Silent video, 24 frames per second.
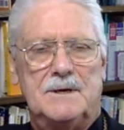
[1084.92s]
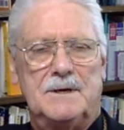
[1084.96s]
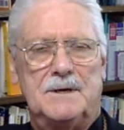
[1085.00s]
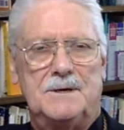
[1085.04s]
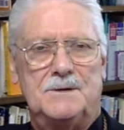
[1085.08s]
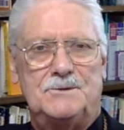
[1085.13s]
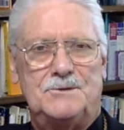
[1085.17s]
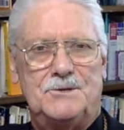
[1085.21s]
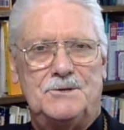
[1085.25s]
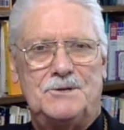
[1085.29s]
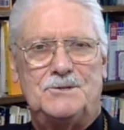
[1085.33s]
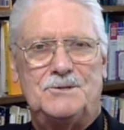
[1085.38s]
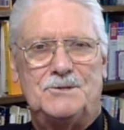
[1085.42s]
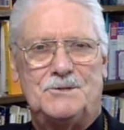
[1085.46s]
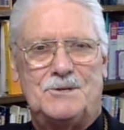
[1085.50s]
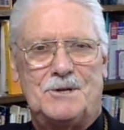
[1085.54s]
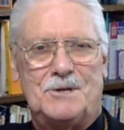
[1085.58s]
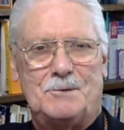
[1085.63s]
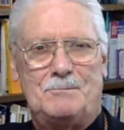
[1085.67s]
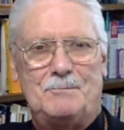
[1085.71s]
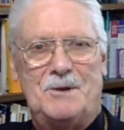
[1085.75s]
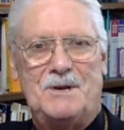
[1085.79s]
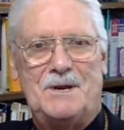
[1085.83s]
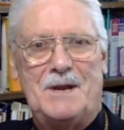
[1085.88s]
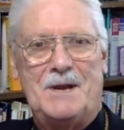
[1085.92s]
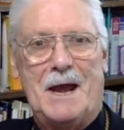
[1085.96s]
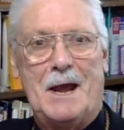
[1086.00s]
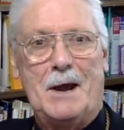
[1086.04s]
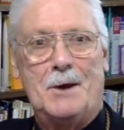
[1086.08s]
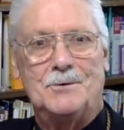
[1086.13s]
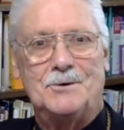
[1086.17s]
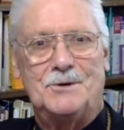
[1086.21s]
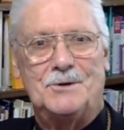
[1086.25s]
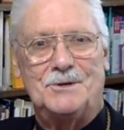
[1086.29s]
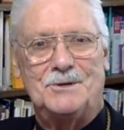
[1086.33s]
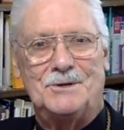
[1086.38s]
Jesus had been
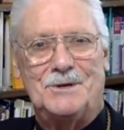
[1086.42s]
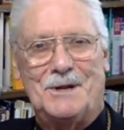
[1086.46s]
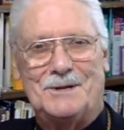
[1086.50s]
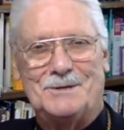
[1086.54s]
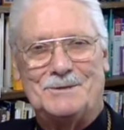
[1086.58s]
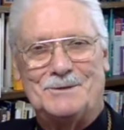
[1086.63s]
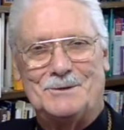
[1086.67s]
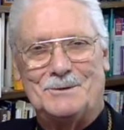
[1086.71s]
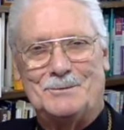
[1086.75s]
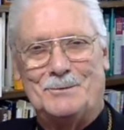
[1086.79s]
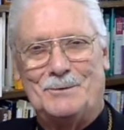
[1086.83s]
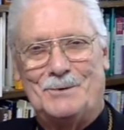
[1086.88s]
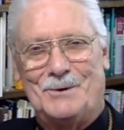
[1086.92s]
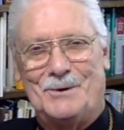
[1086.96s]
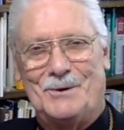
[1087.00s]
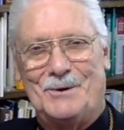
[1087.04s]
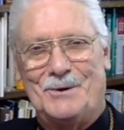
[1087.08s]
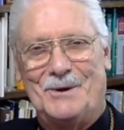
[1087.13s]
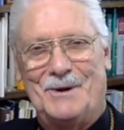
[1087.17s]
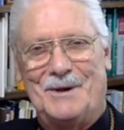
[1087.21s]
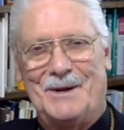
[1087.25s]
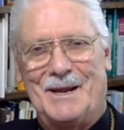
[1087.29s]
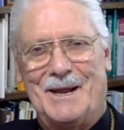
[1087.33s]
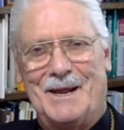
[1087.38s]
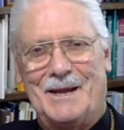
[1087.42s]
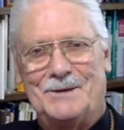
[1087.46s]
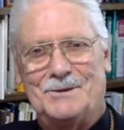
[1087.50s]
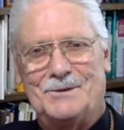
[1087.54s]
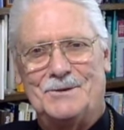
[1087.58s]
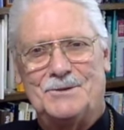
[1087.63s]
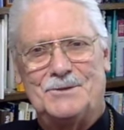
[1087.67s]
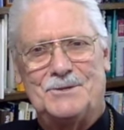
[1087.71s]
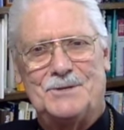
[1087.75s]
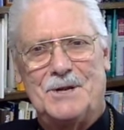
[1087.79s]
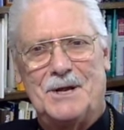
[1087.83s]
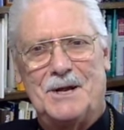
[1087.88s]
outed, as it were, and had to
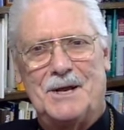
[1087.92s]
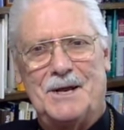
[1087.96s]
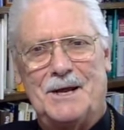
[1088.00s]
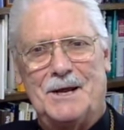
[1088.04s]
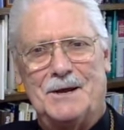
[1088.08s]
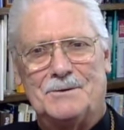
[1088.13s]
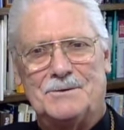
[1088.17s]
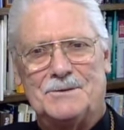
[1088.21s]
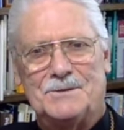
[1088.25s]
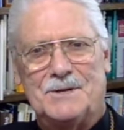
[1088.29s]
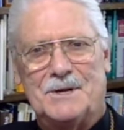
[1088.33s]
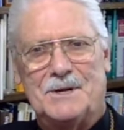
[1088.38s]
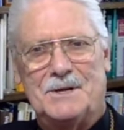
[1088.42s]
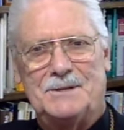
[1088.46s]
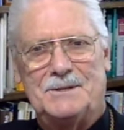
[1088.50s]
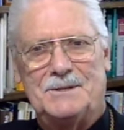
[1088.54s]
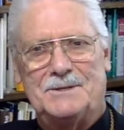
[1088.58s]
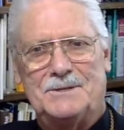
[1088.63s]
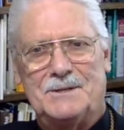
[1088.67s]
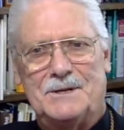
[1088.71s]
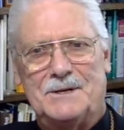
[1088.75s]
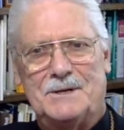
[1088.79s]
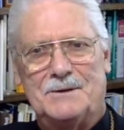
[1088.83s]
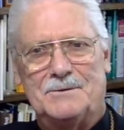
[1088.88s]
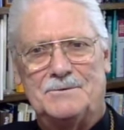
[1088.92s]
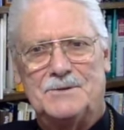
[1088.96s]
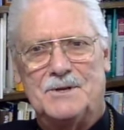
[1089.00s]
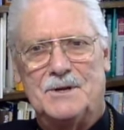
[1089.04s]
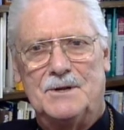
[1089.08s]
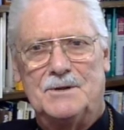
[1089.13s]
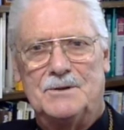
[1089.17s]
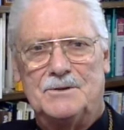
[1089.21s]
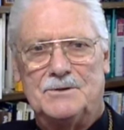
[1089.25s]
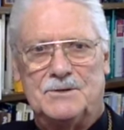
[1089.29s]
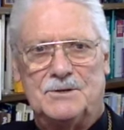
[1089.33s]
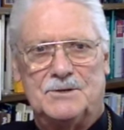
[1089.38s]
stay outside the towns,
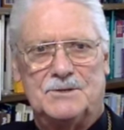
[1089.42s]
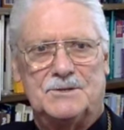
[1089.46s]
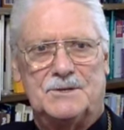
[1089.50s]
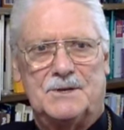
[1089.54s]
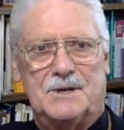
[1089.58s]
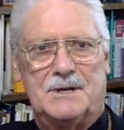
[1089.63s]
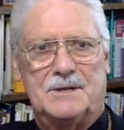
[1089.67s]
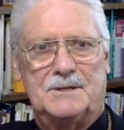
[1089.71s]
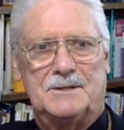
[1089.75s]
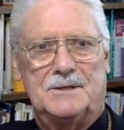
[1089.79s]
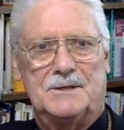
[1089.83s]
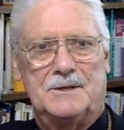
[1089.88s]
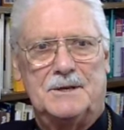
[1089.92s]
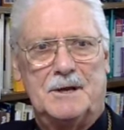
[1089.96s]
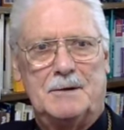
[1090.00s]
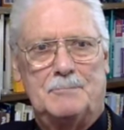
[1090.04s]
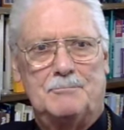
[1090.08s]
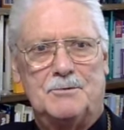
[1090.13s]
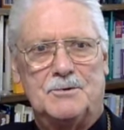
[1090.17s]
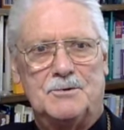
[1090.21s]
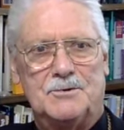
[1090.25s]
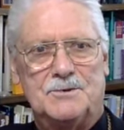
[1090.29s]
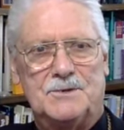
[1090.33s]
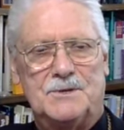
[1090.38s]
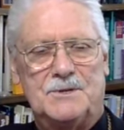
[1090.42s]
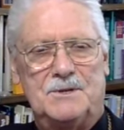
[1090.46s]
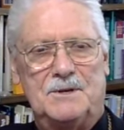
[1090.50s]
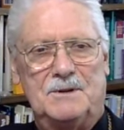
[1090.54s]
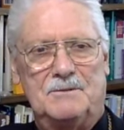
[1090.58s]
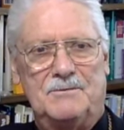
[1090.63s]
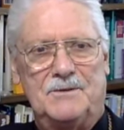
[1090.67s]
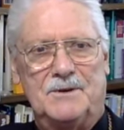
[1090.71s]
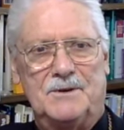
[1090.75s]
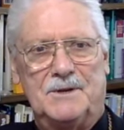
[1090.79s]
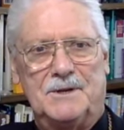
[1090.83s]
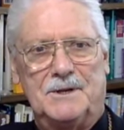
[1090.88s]
just like the lepers in
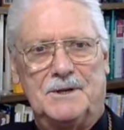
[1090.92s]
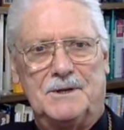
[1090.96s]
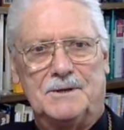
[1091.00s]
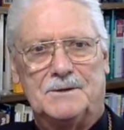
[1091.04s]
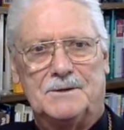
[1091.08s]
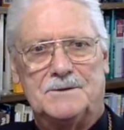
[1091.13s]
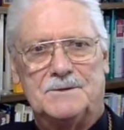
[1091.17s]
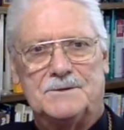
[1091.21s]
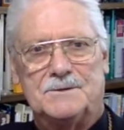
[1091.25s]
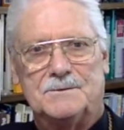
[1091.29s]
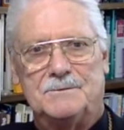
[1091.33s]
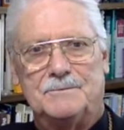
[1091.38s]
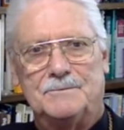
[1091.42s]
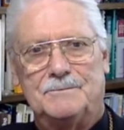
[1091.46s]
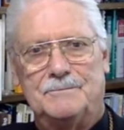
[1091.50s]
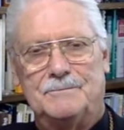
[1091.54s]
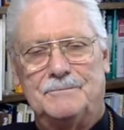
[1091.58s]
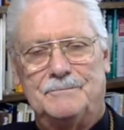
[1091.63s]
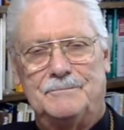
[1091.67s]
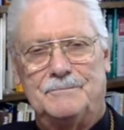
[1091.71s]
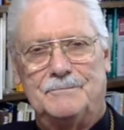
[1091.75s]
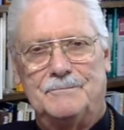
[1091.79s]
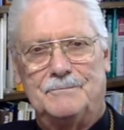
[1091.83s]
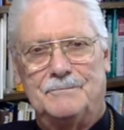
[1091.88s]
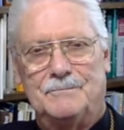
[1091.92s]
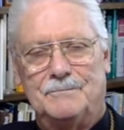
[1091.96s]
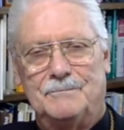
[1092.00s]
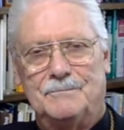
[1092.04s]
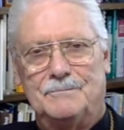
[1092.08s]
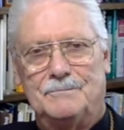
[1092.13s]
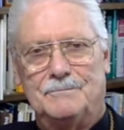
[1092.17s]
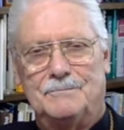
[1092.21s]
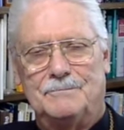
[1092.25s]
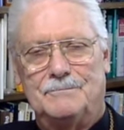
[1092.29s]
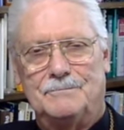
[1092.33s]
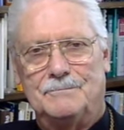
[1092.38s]
Leviticus.
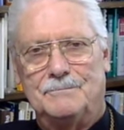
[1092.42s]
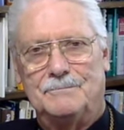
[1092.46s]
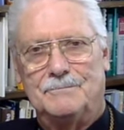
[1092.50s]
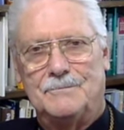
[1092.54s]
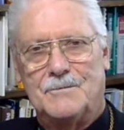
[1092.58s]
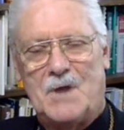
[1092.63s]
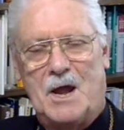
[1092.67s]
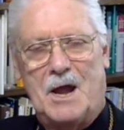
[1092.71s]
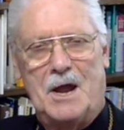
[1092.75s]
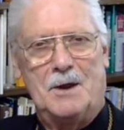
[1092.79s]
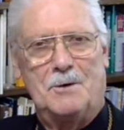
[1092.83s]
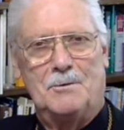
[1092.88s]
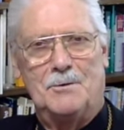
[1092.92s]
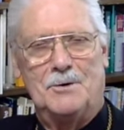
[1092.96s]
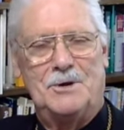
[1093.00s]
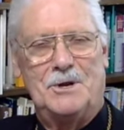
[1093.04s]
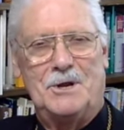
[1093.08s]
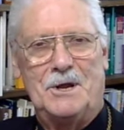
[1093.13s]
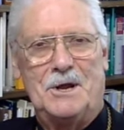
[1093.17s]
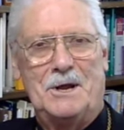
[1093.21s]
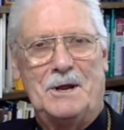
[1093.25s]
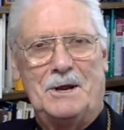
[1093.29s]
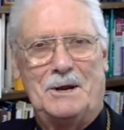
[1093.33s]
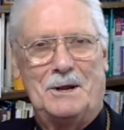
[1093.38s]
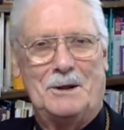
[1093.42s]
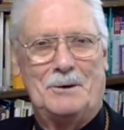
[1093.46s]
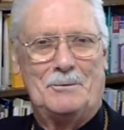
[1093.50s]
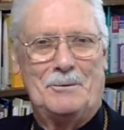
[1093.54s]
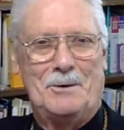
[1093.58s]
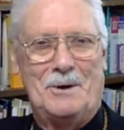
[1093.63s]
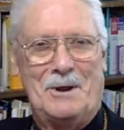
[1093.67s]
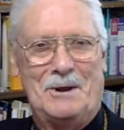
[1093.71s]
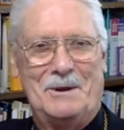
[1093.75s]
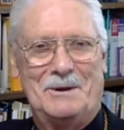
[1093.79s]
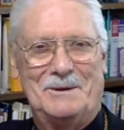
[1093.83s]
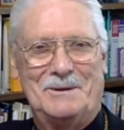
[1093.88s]
Irony,
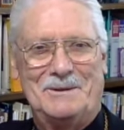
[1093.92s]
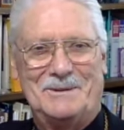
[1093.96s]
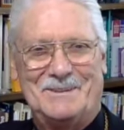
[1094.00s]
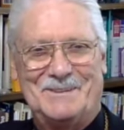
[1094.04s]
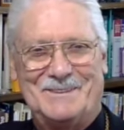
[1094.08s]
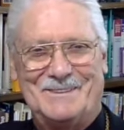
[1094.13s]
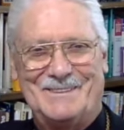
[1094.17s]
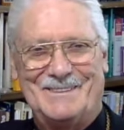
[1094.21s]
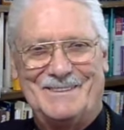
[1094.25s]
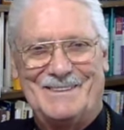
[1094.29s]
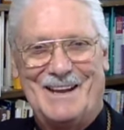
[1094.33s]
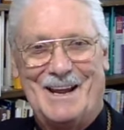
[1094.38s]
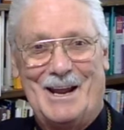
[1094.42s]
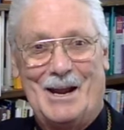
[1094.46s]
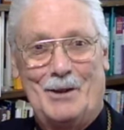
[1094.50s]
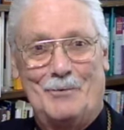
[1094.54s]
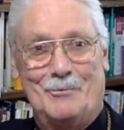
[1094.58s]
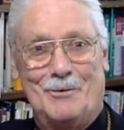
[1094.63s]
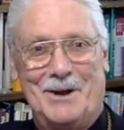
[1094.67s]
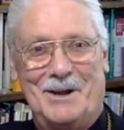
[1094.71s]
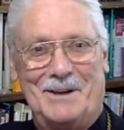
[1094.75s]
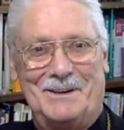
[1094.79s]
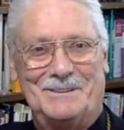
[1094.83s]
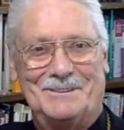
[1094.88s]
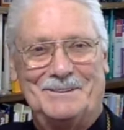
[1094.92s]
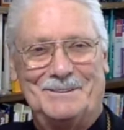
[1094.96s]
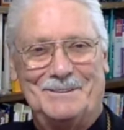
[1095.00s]
anyone? Anyone?